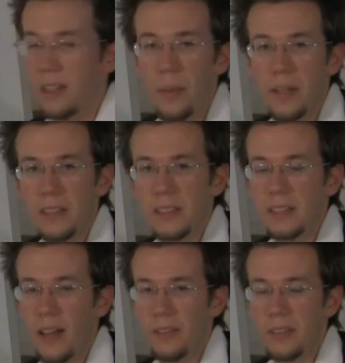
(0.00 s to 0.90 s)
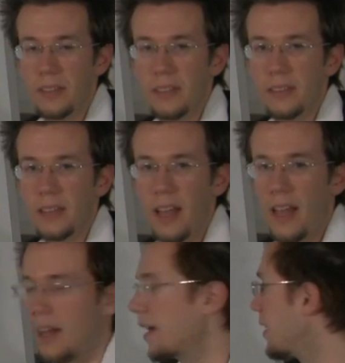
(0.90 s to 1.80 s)
a dominant 7th.
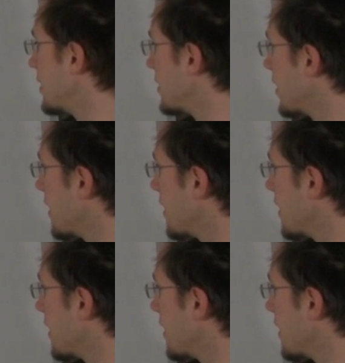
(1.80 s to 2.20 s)
And